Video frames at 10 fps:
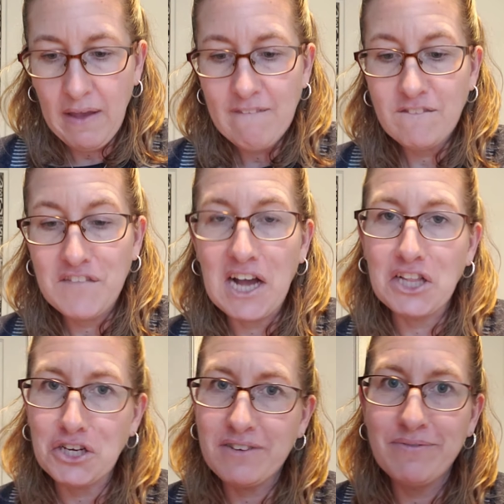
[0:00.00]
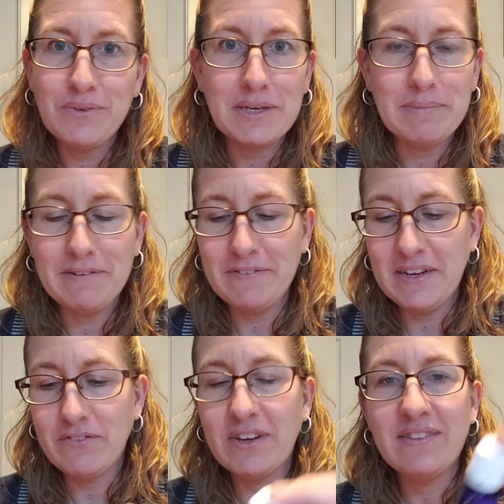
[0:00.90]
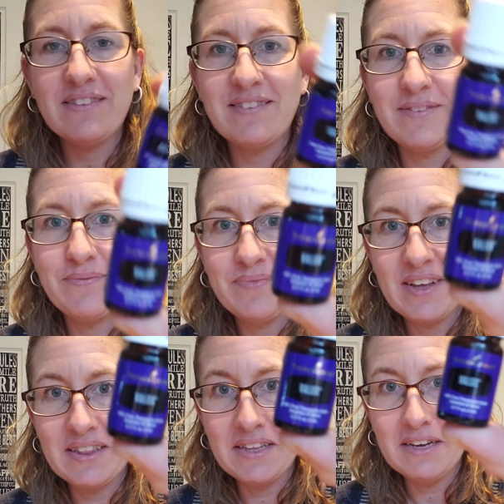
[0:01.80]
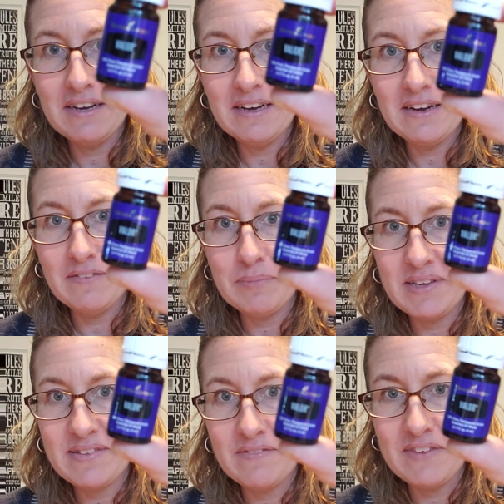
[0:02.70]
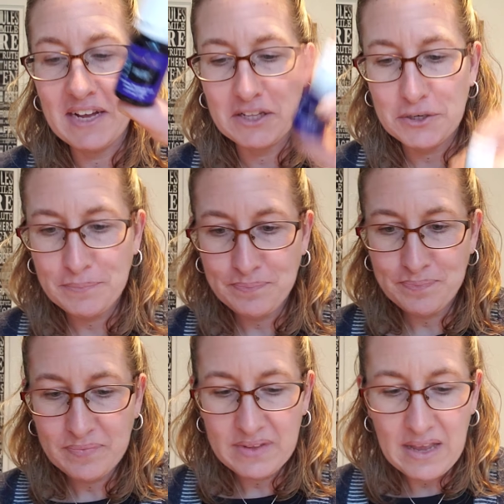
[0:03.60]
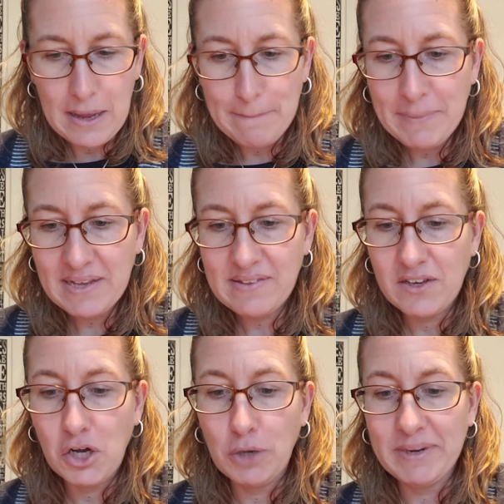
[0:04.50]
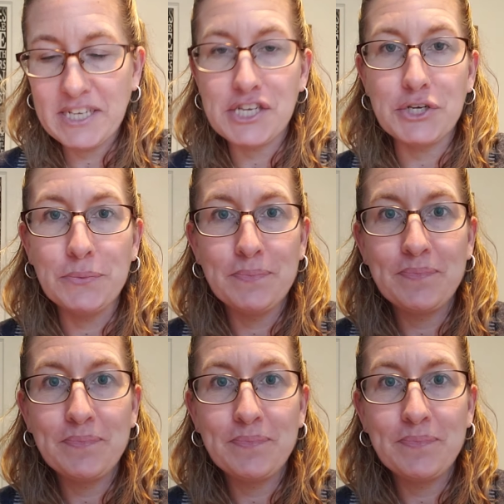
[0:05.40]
Valor, one of my favorites. I love me some Valor. Peace and Calming too.